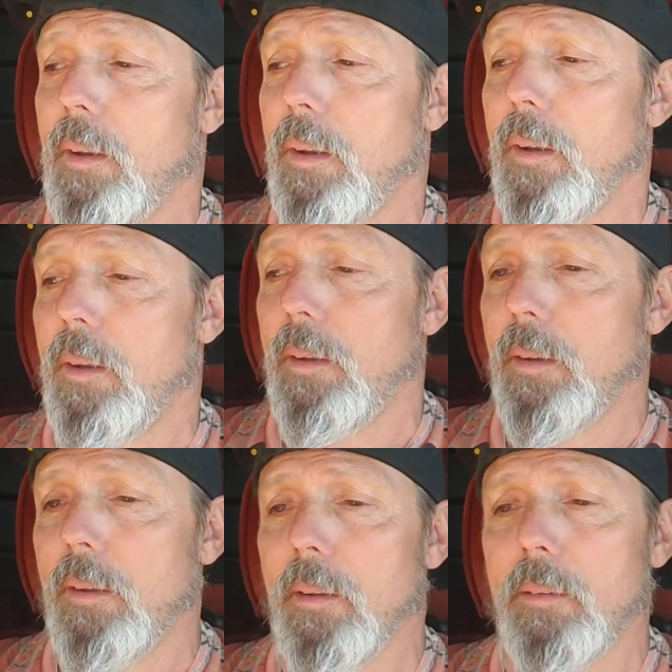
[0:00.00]

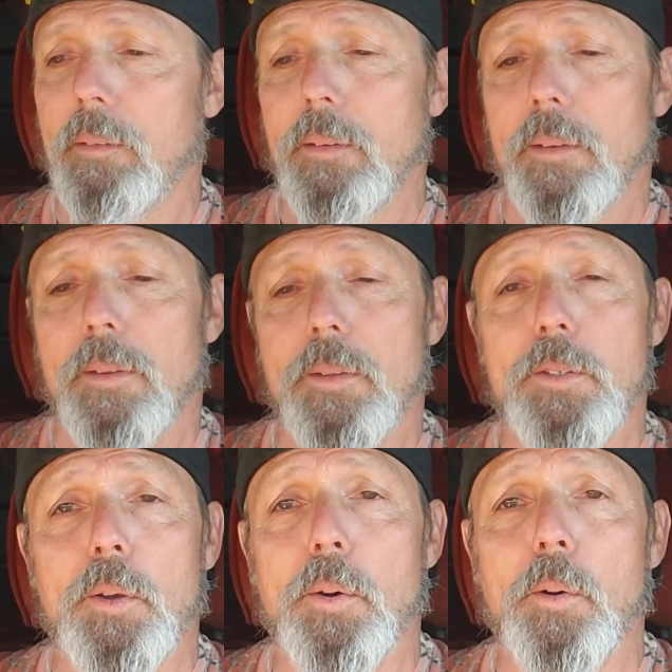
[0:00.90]
And
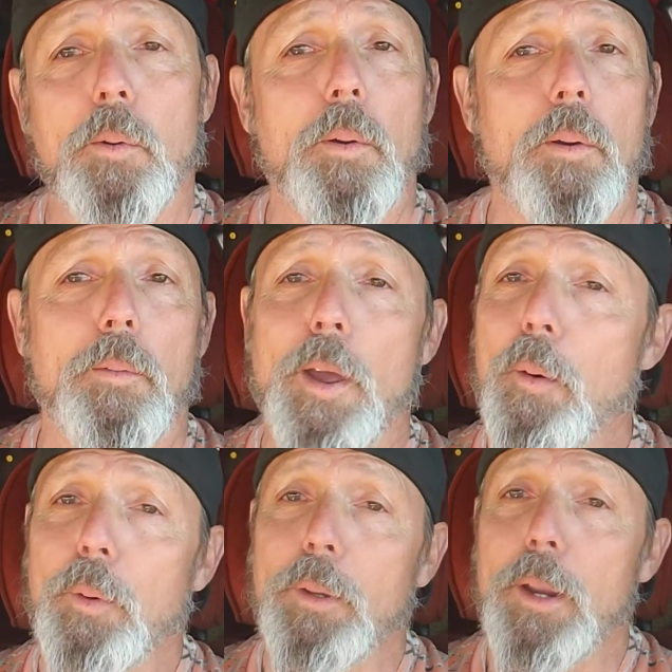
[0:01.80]
so that
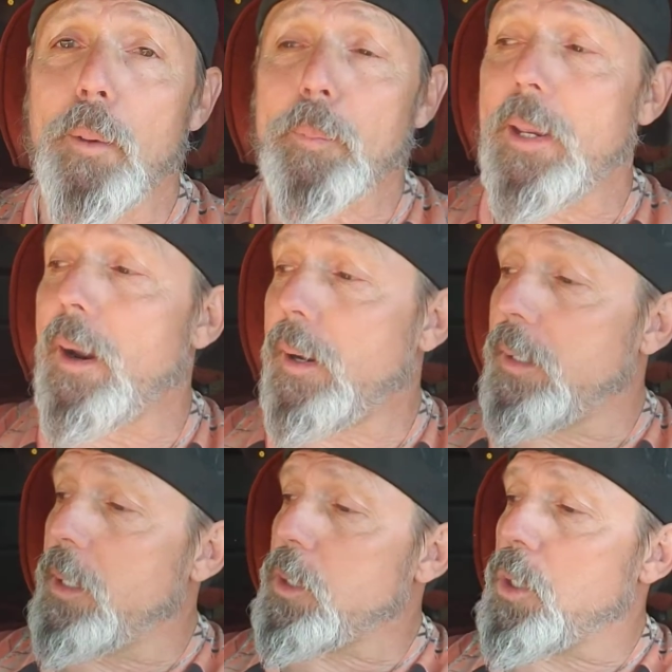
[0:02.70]
really helped the air
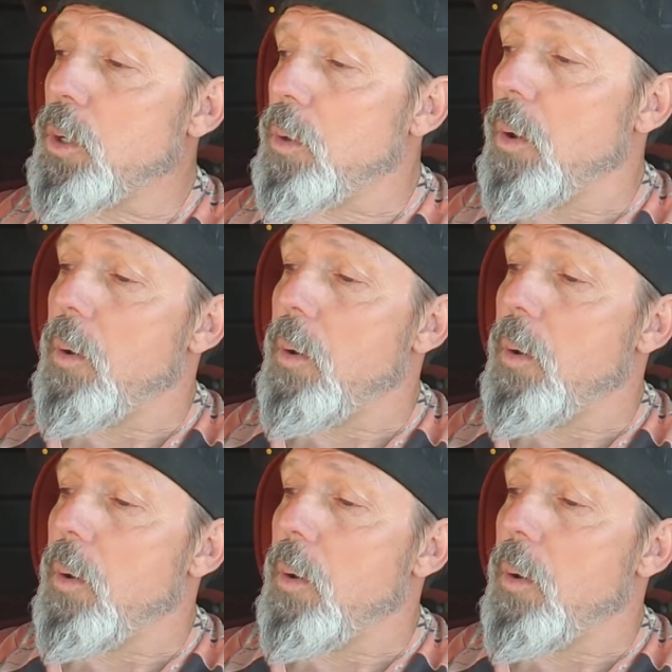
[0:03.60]
conditioner.